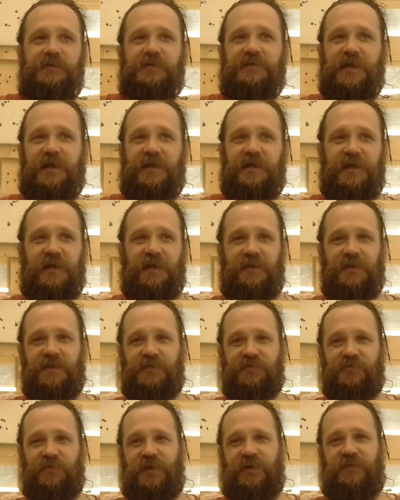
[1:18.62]
studying
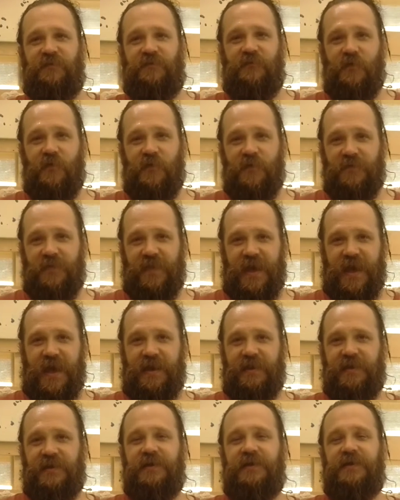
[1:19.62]
this week for
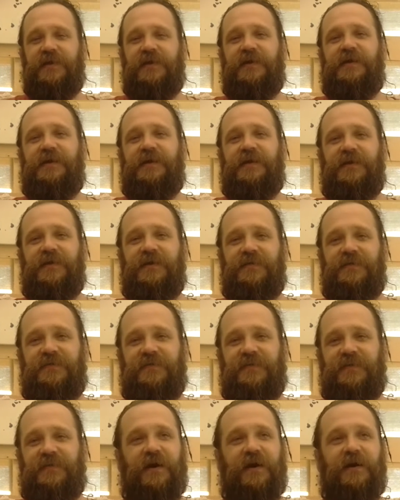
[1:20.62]
that
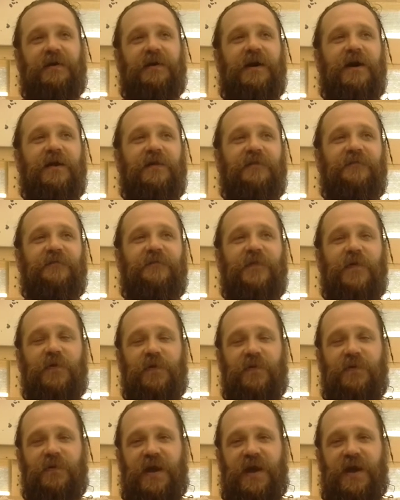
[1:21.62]
is how to
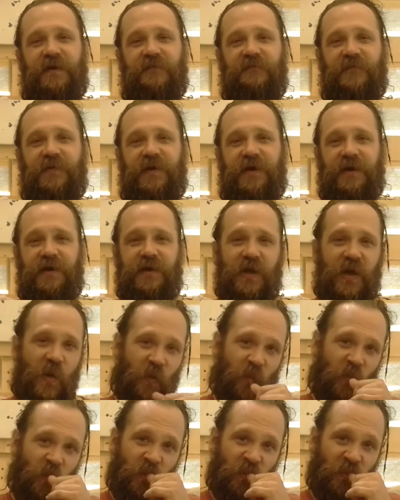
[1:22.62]
photograph
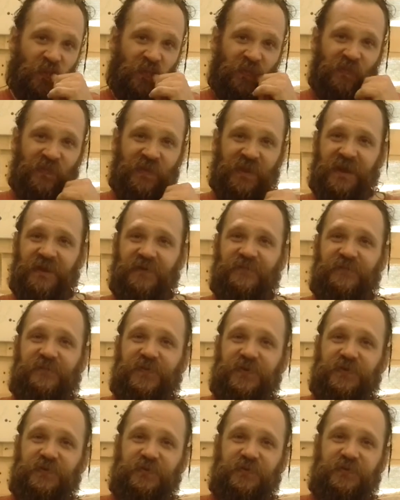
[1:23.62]

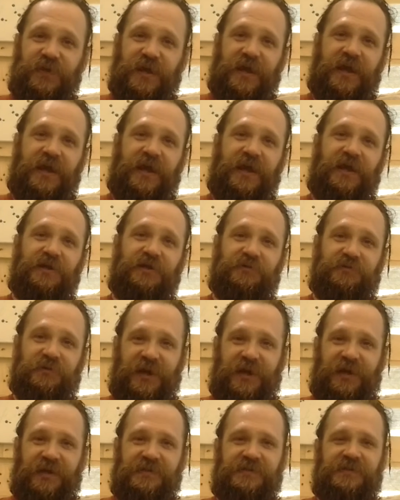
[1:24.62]
food and
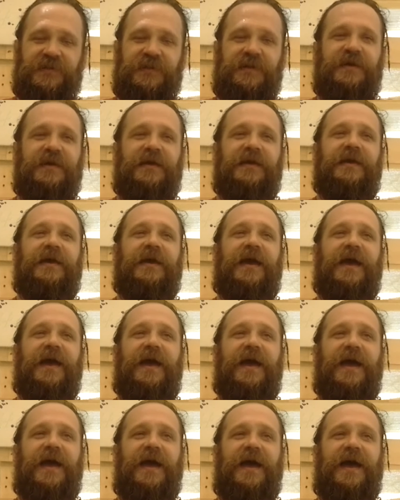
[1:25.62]
drinks.
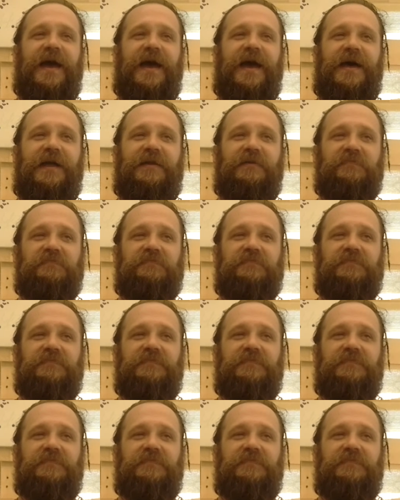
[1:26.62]
And